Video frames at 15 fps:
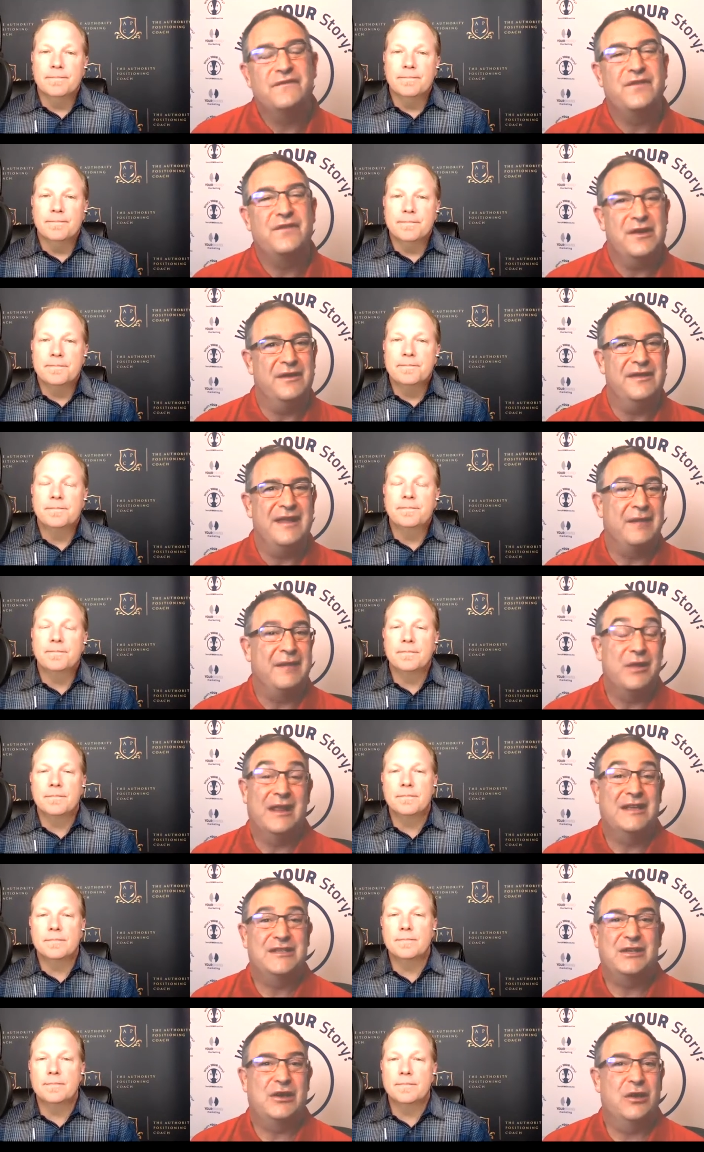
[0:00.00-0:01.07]
Speaker 1: for you and then i'm going to
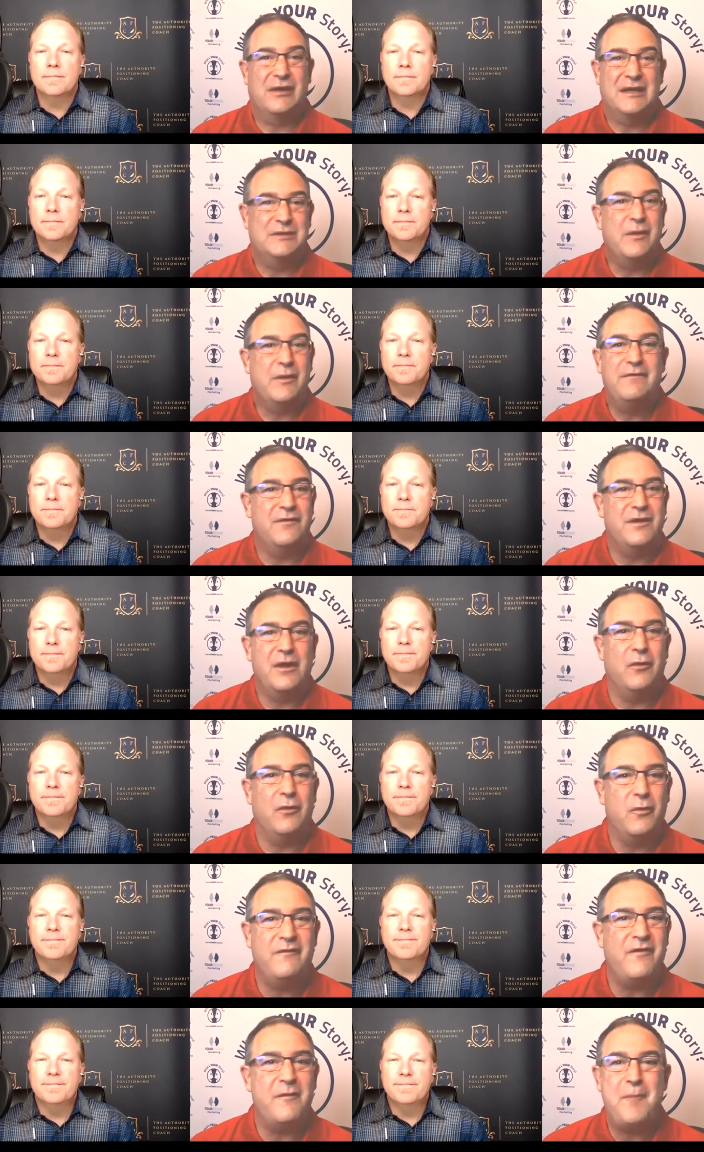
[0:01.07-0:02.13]
let you go because we've you know
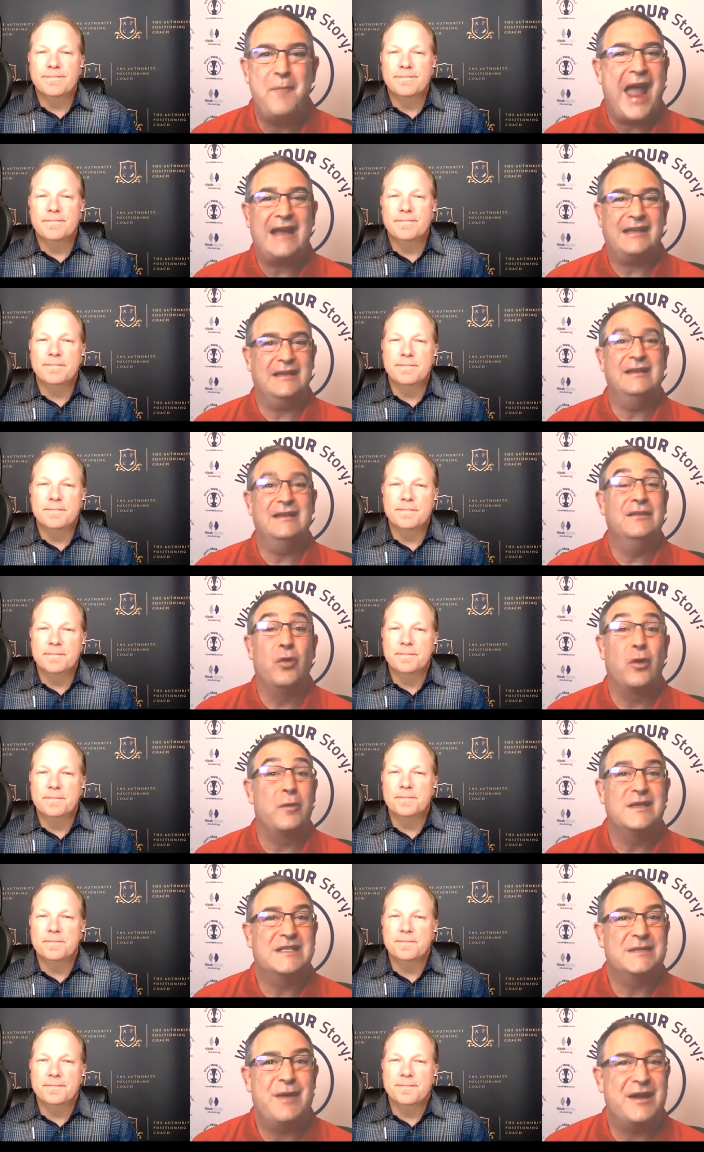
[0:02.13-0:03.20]
we've unpacked an
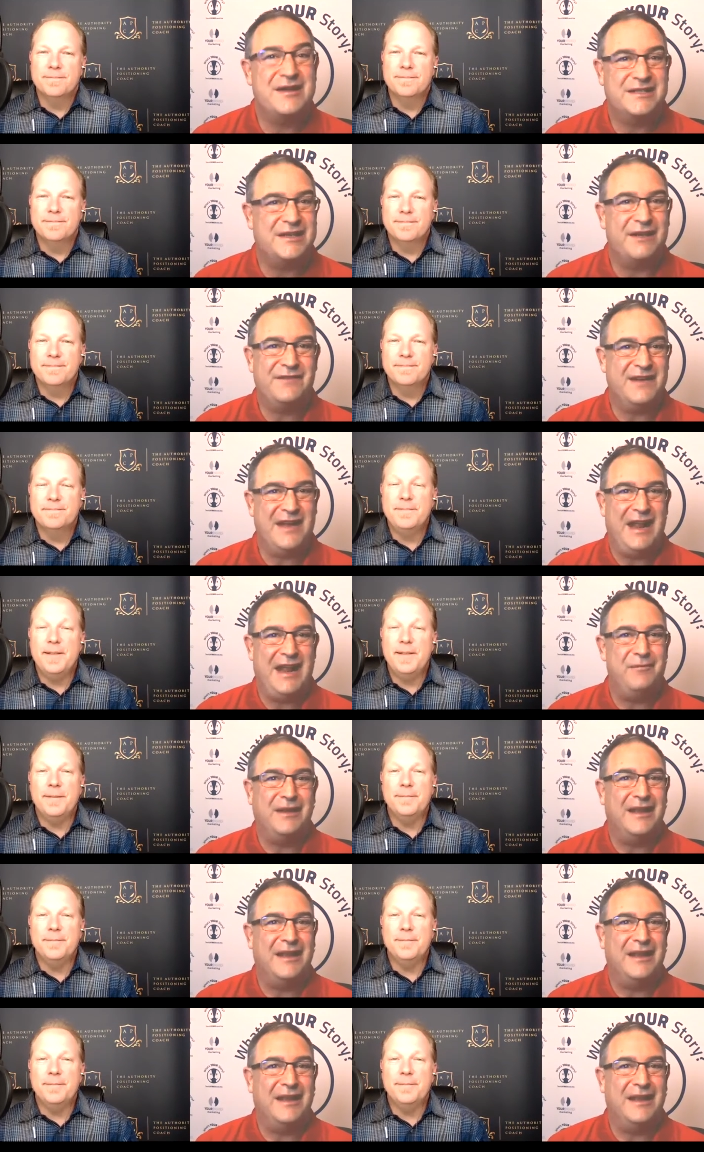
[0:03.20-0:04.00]
enormous amount of stuff today yep.